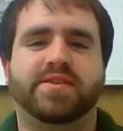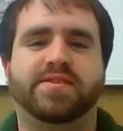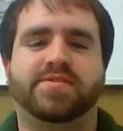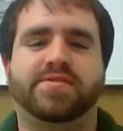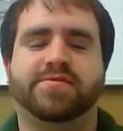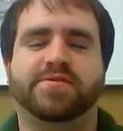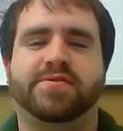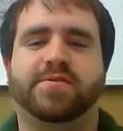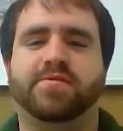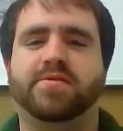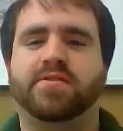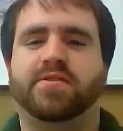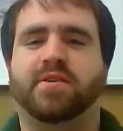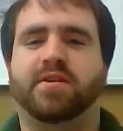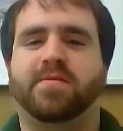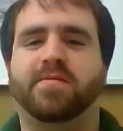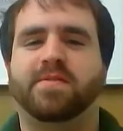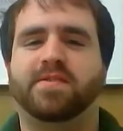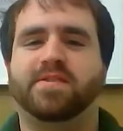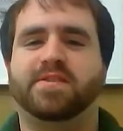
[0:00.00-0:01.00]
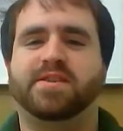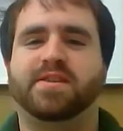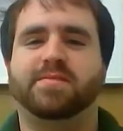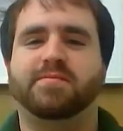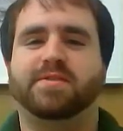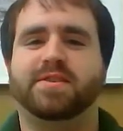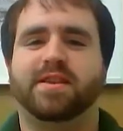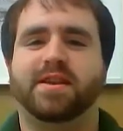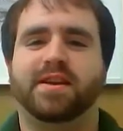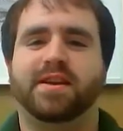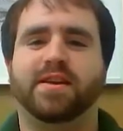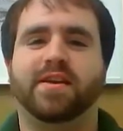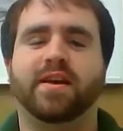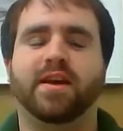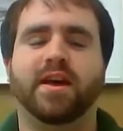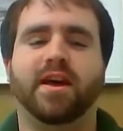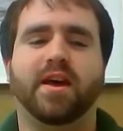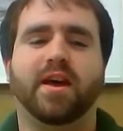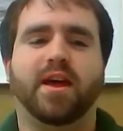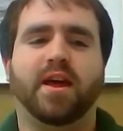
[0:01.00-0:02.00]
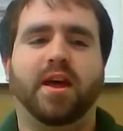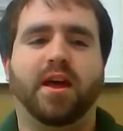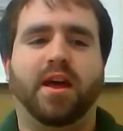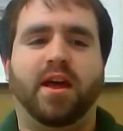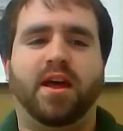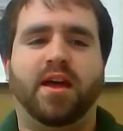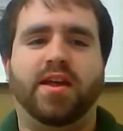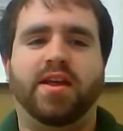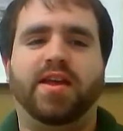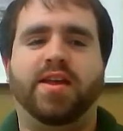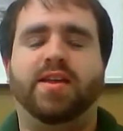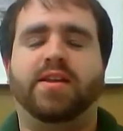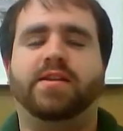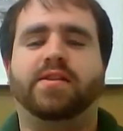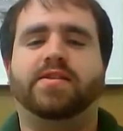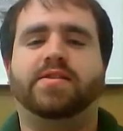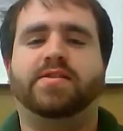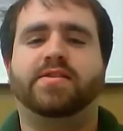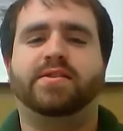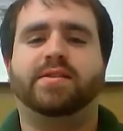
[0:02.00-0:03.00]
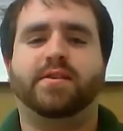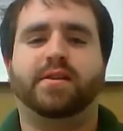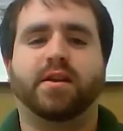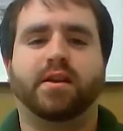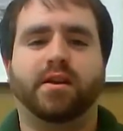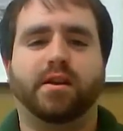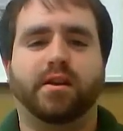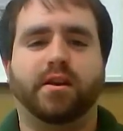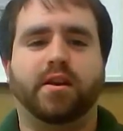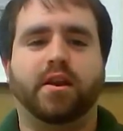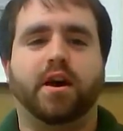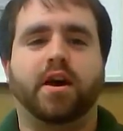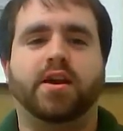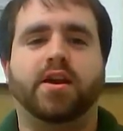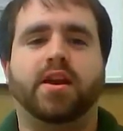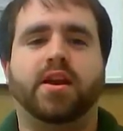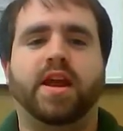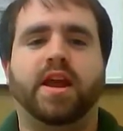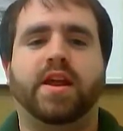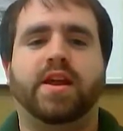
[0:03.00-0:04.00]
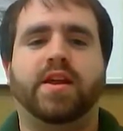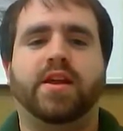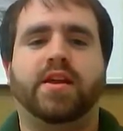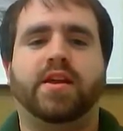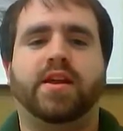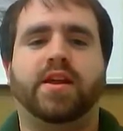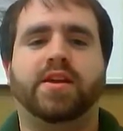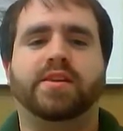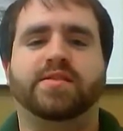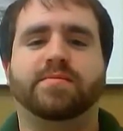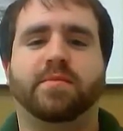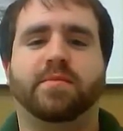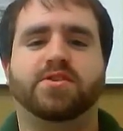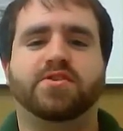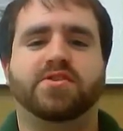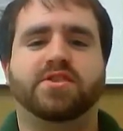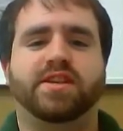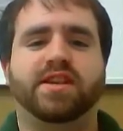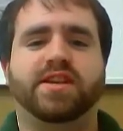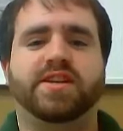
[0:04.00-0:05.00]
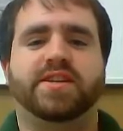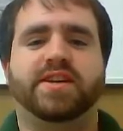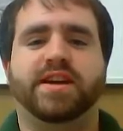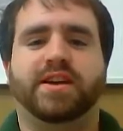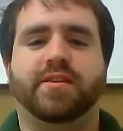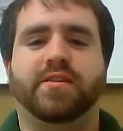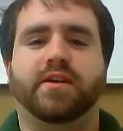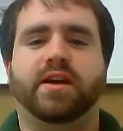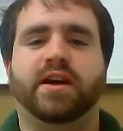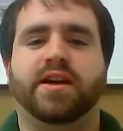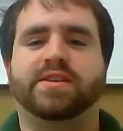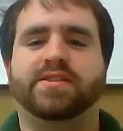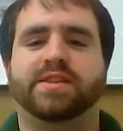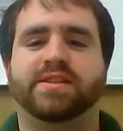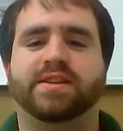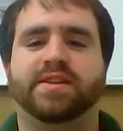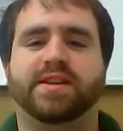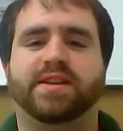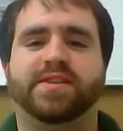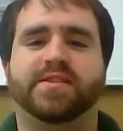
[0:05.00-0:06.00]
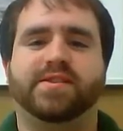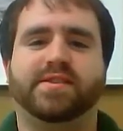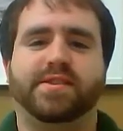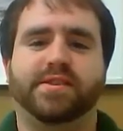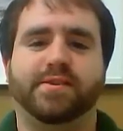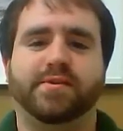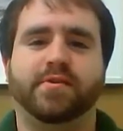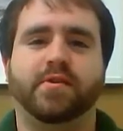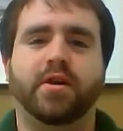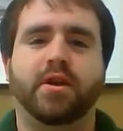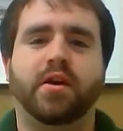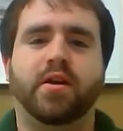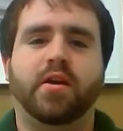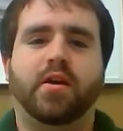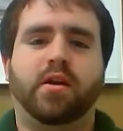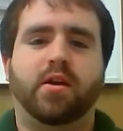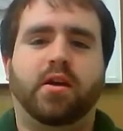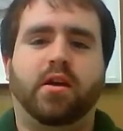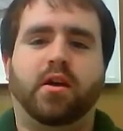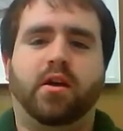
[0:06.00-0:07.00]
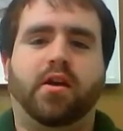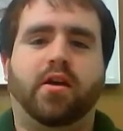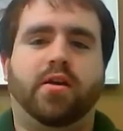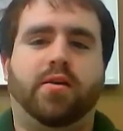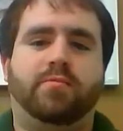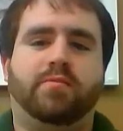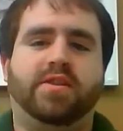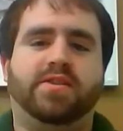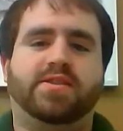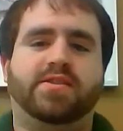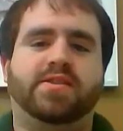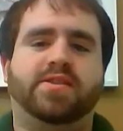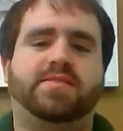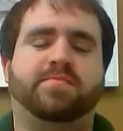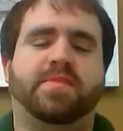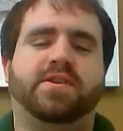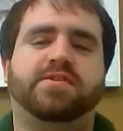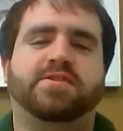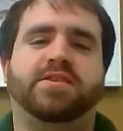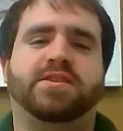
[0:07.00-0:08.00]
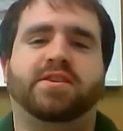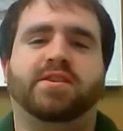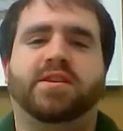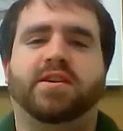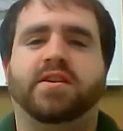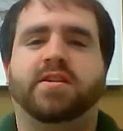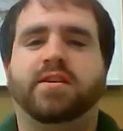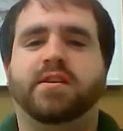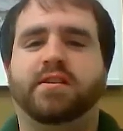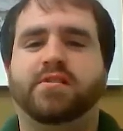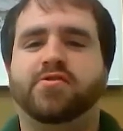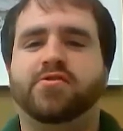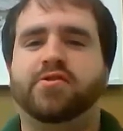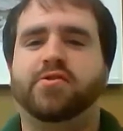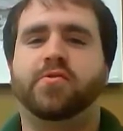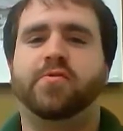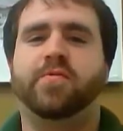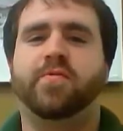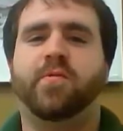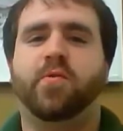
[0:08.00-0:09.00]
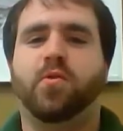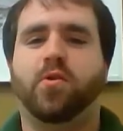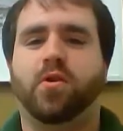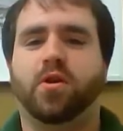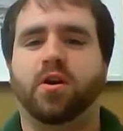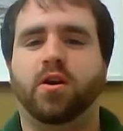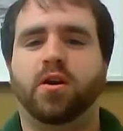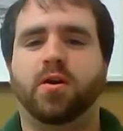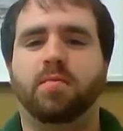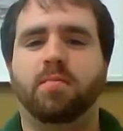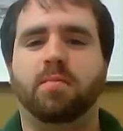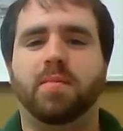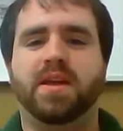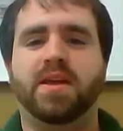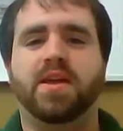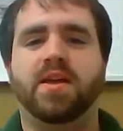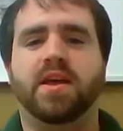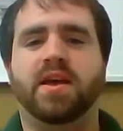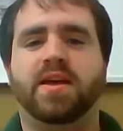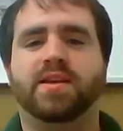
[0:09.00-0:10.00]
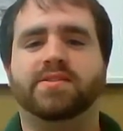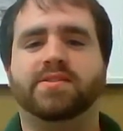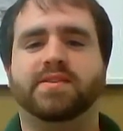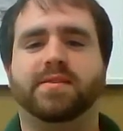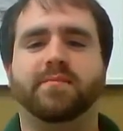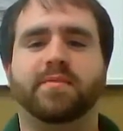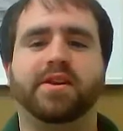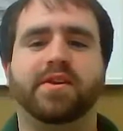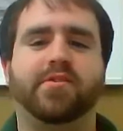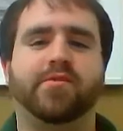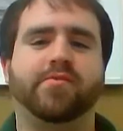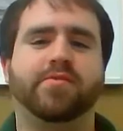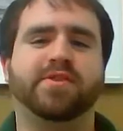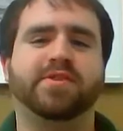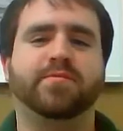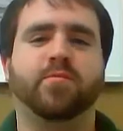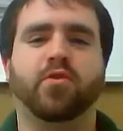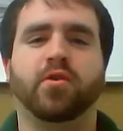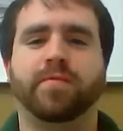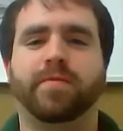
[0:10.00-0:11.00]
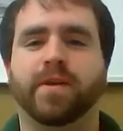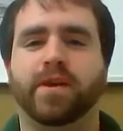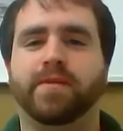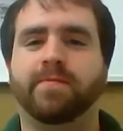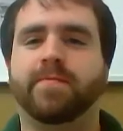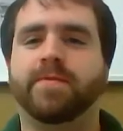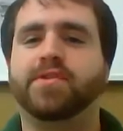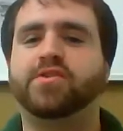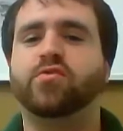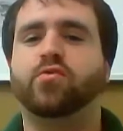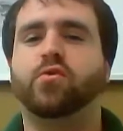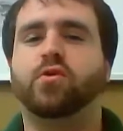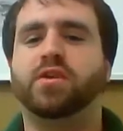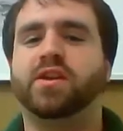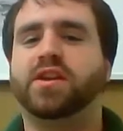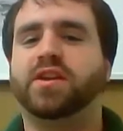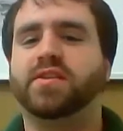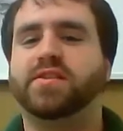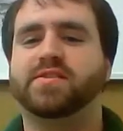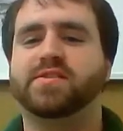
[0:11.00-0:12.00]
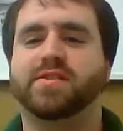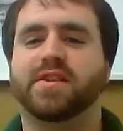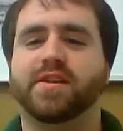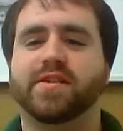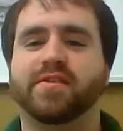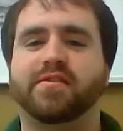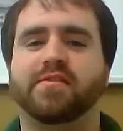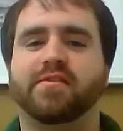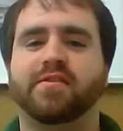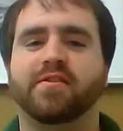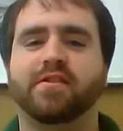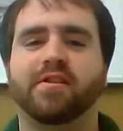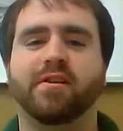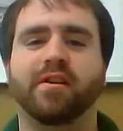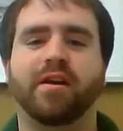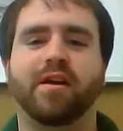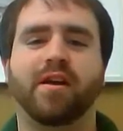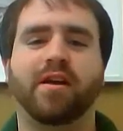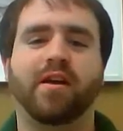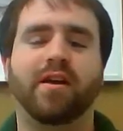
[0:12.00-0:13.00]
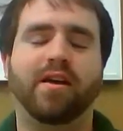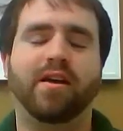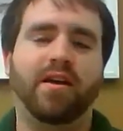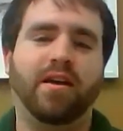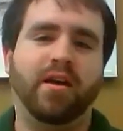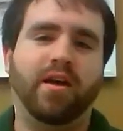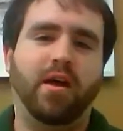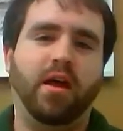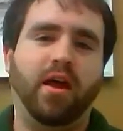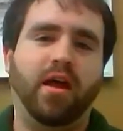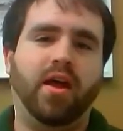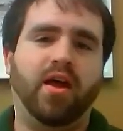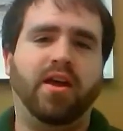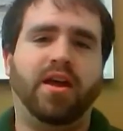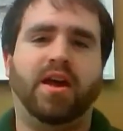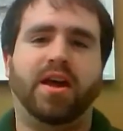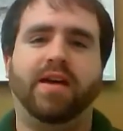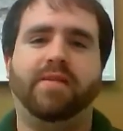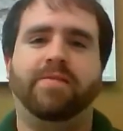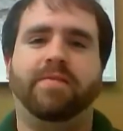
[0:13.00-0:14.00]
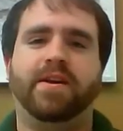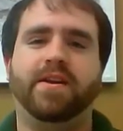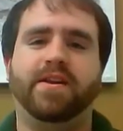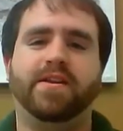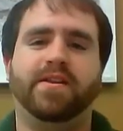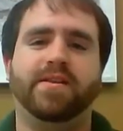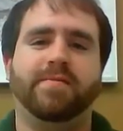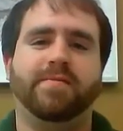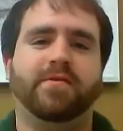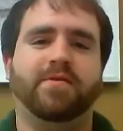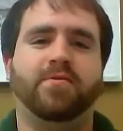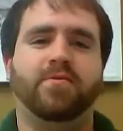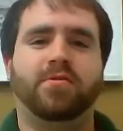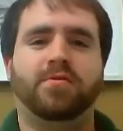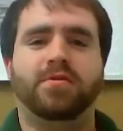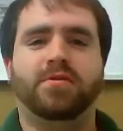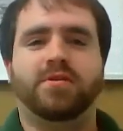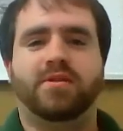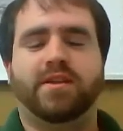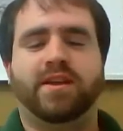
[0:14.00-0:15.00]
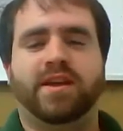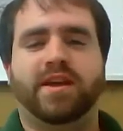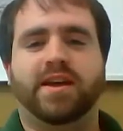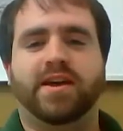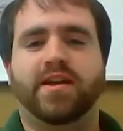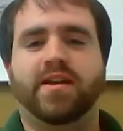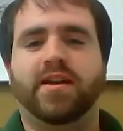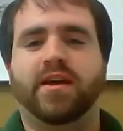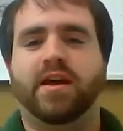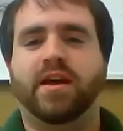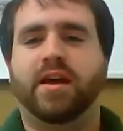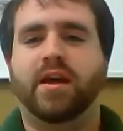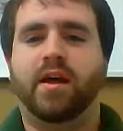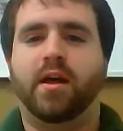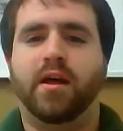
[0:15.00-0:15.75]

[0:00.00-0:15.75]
as a result often seems like it's not getting as much detail as it needs to. This is especially true for me as somebody who is more of a visual and kinesthetic learner. I find it difficult that